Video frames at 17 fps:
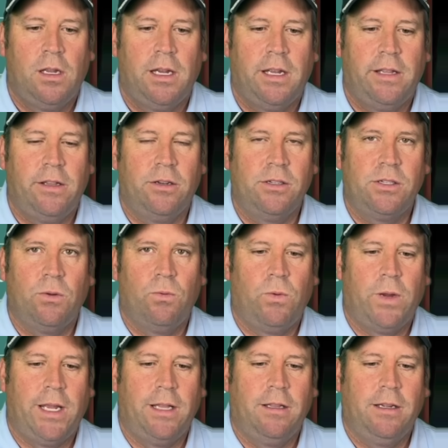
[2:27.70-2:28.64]
there's a
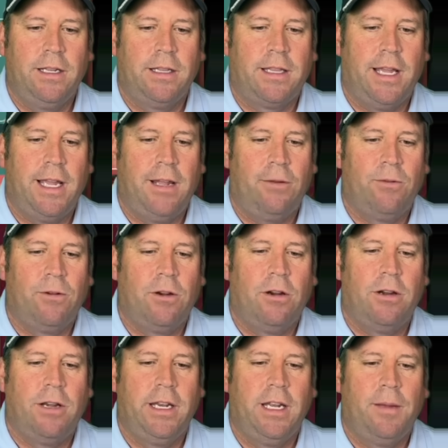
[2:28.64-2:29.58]
win. Look at that. We're
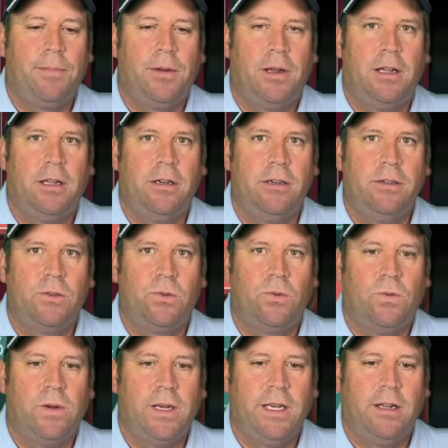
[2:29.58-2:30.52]
already up
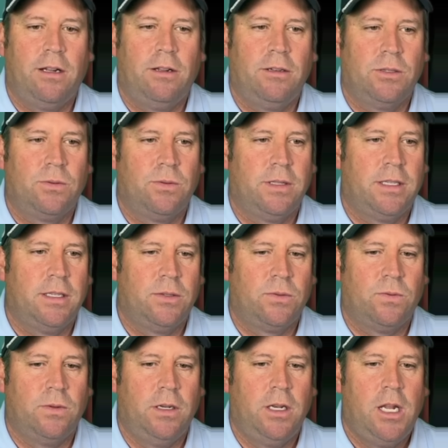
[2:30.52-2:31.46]
$120 with
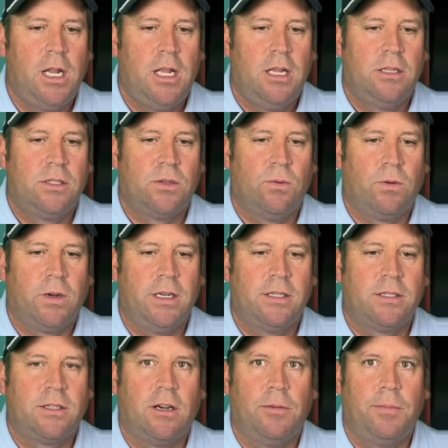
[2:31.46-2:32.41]
this one. So we're going
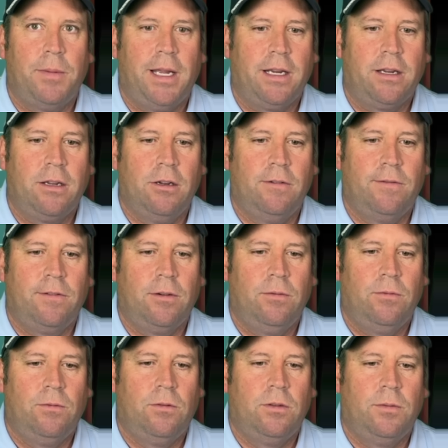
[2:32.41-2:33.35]
to start back over.
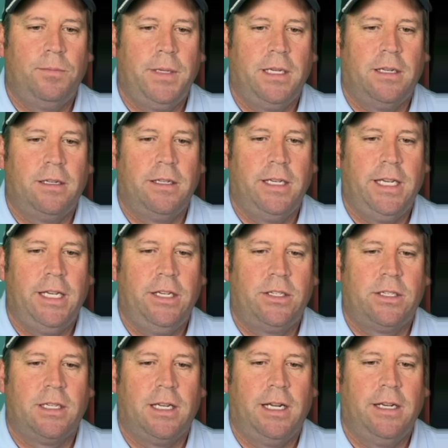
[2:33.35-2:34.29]
We'll be on
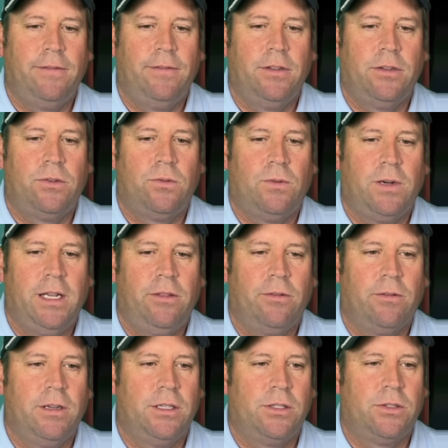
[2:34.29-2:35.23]
each side of the
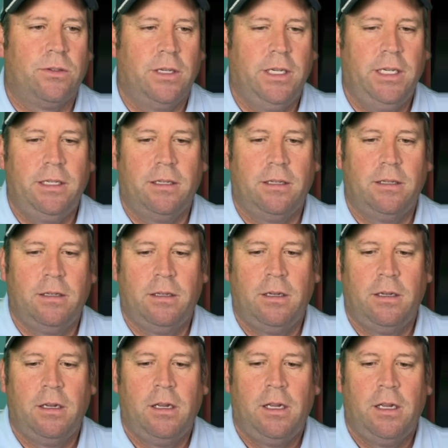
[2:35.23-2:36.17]
23 Street.
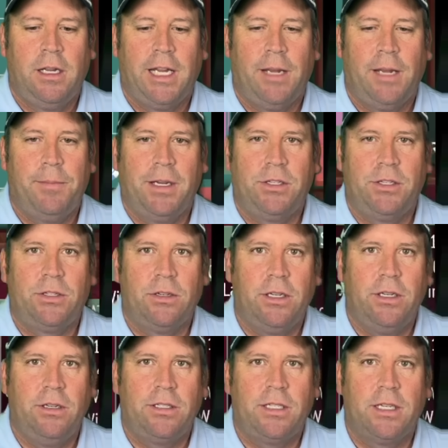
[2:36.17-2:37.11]
And make sure
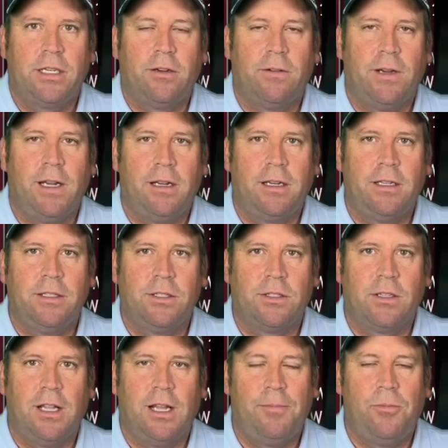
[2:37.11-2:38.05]
you stick around because
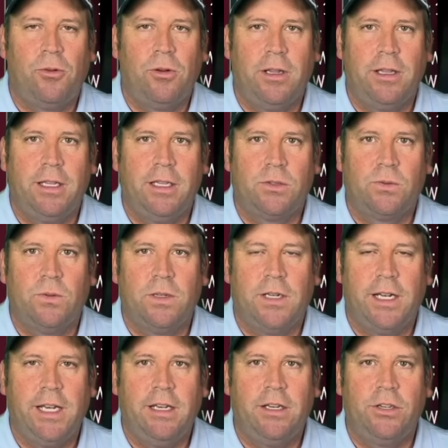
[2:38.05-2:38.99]
there's a lot more to this one.
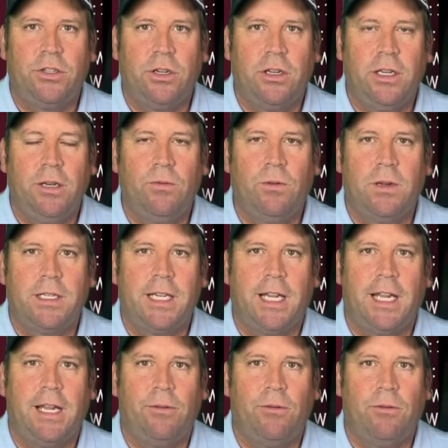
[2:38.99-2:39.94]
I need to show you what
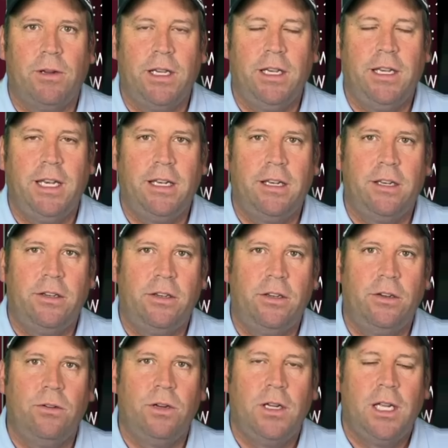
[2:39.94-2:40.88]
to what you need to
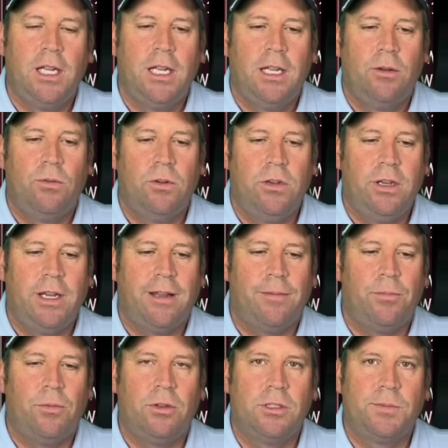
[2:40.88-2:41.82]
do when you have
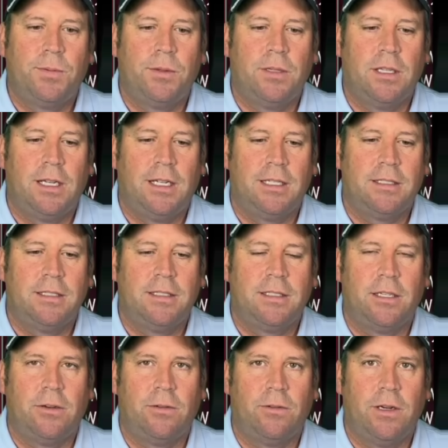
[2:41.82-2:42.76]
multiple losses
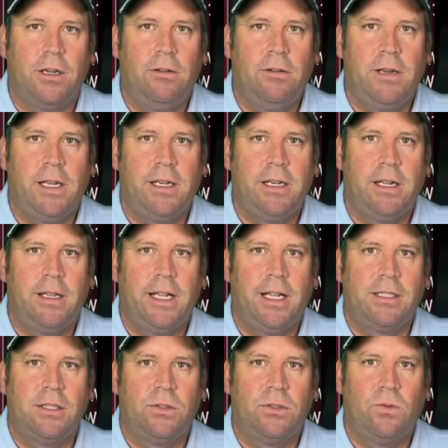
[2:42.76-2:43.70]
in a row. And uh,
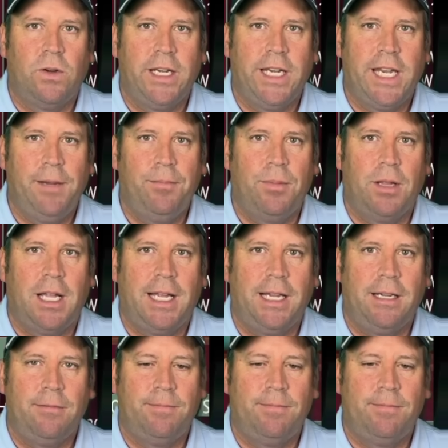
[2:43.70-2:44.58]
that's a 28 black.